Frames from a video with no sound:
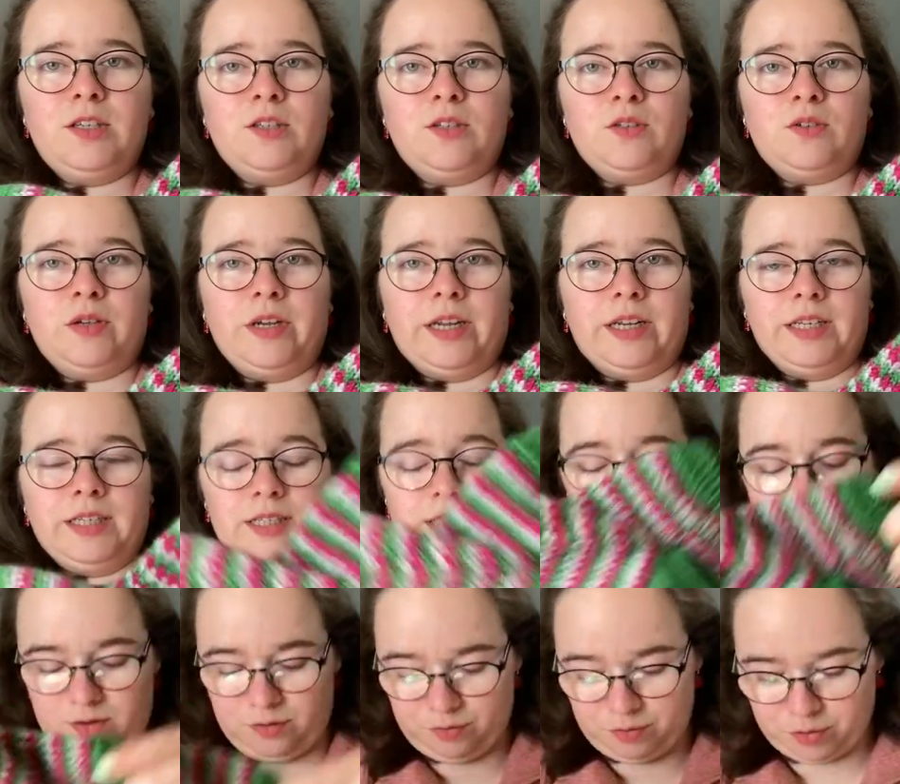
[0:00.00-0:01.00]
So yeah, this
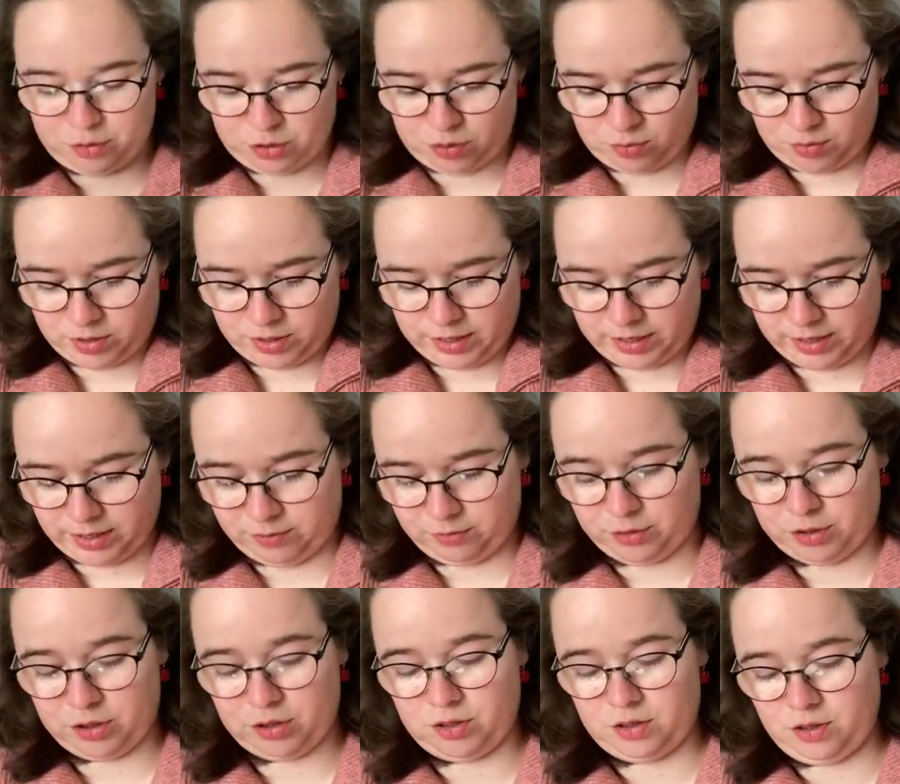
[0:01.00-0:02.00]
is the first one, and I've
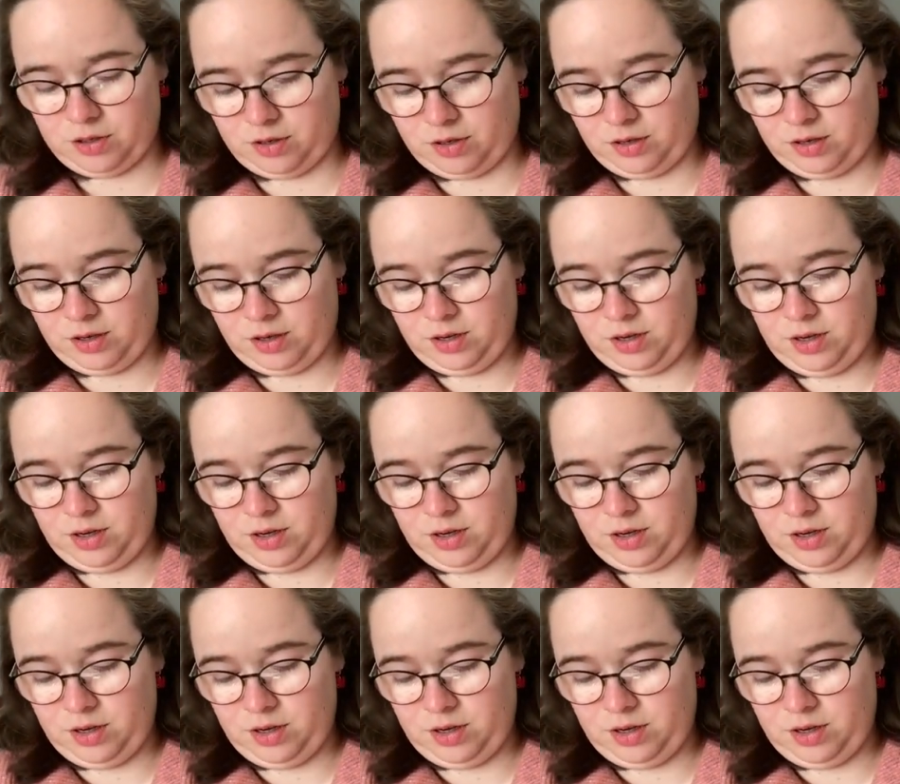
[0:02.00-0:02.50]
just done